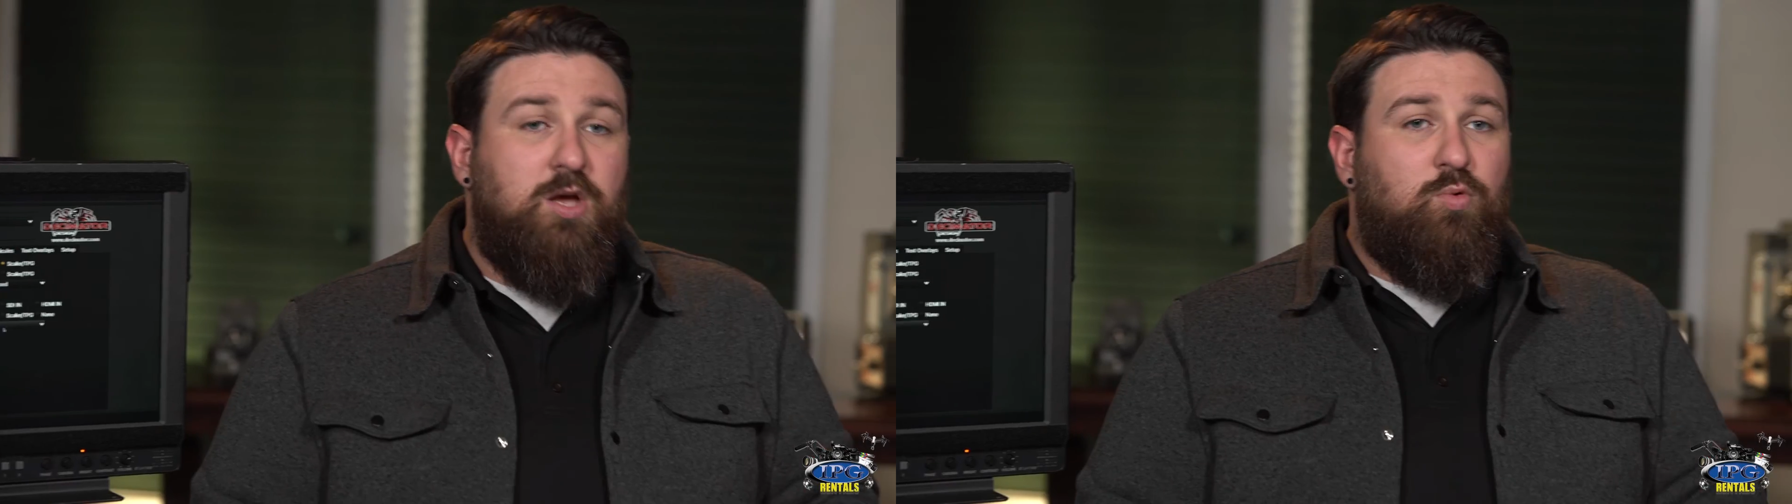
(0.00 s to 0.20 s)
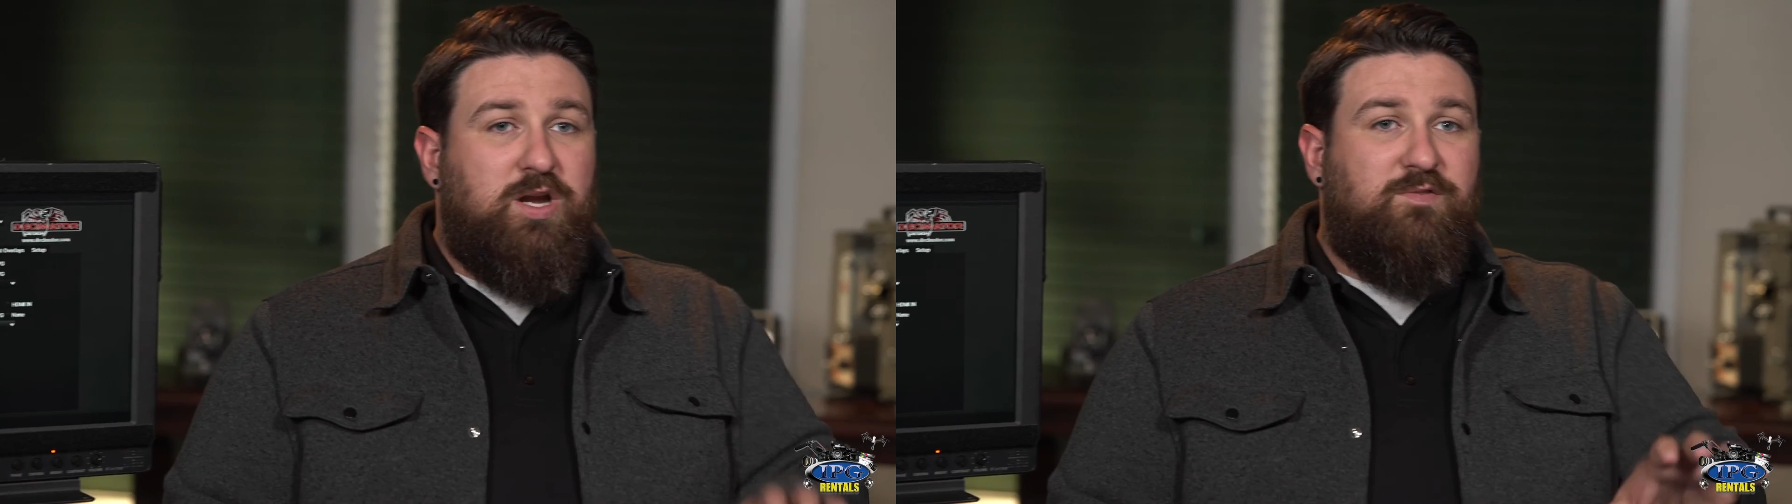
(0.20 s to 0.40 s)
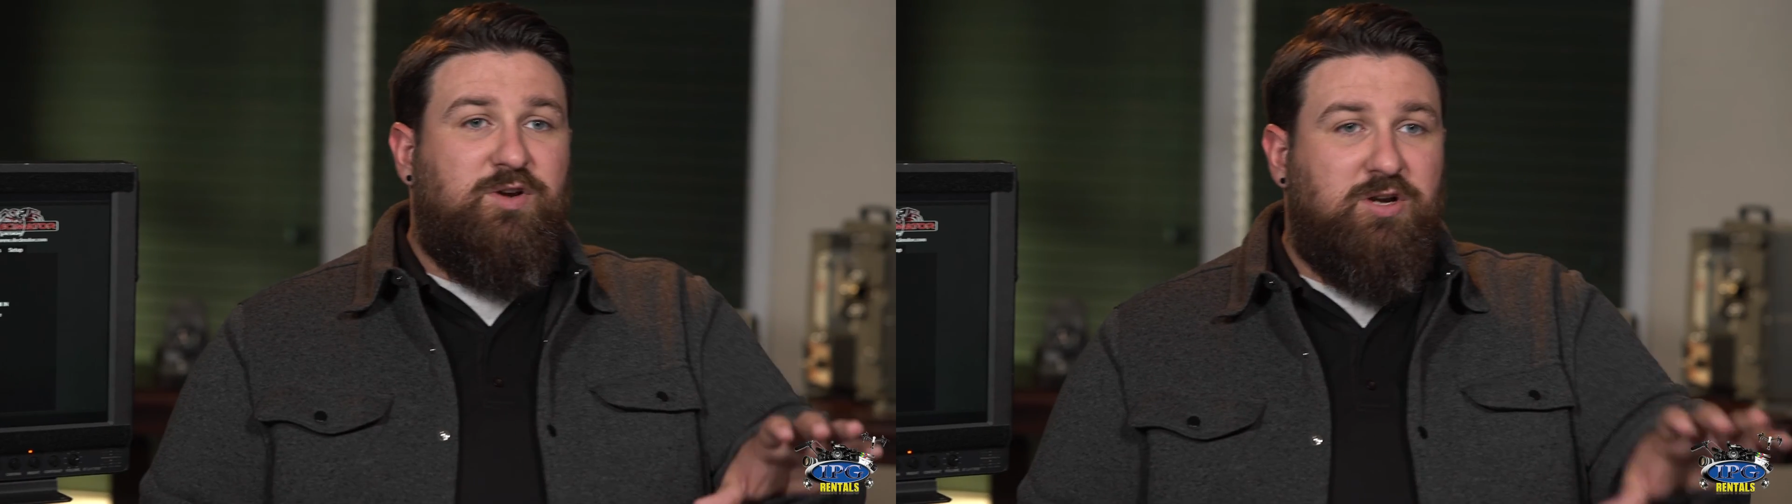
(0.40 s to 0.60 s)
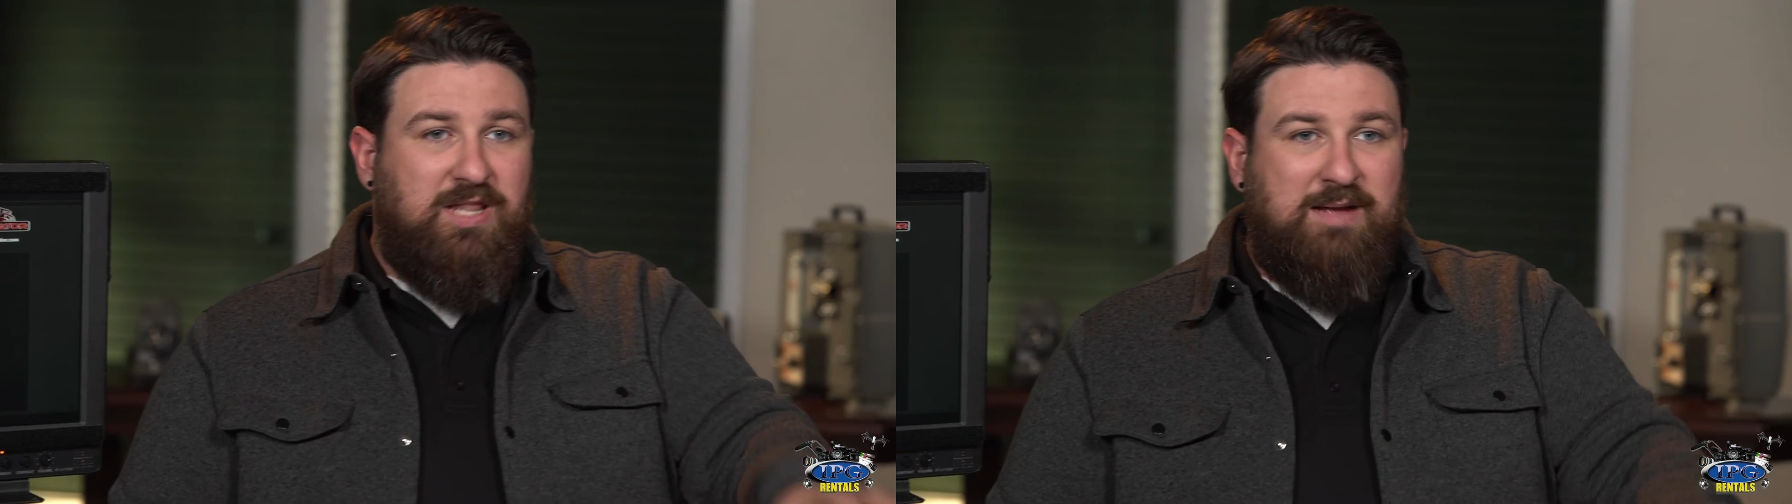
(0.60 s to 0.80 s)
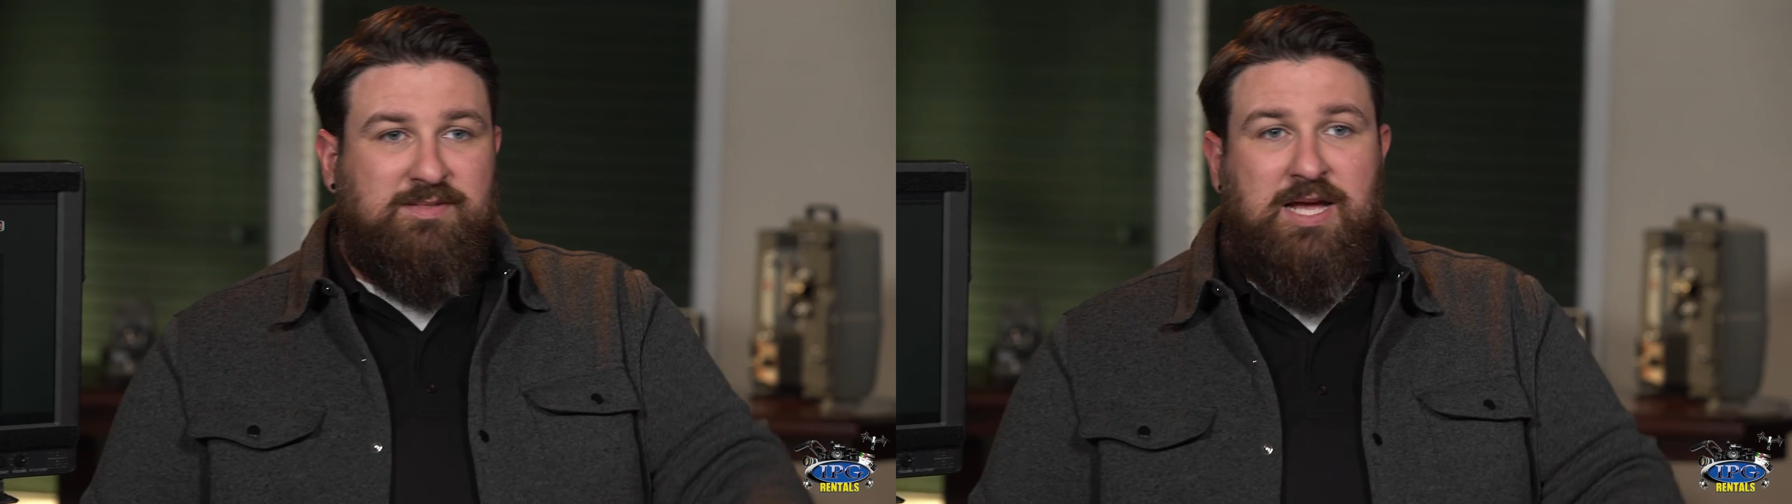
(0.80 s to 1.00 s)
Whatever your
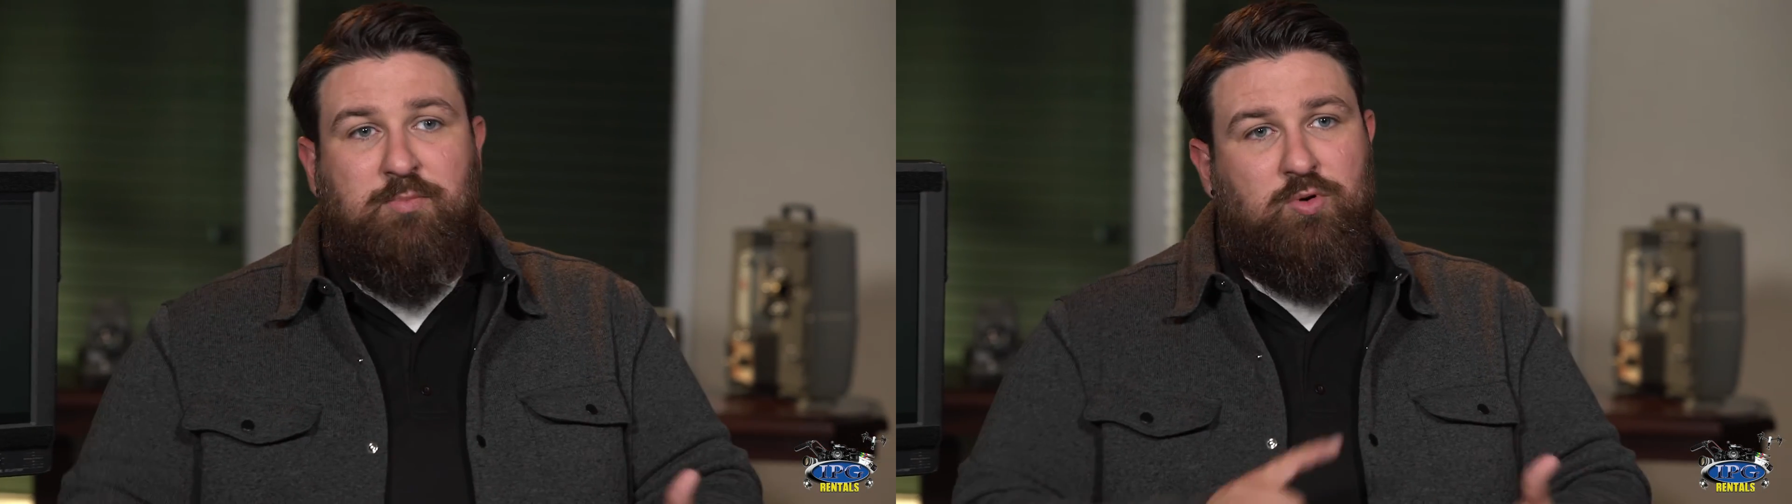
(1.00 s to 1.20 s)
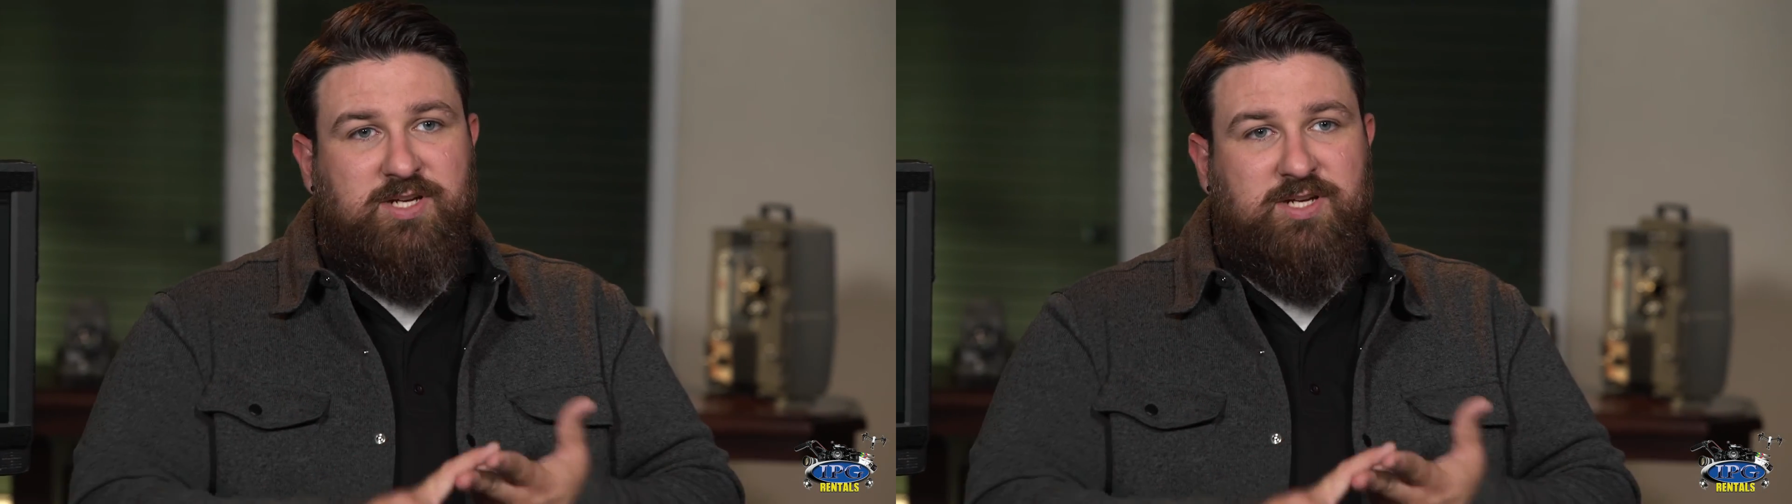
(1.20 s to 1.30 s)
laptop or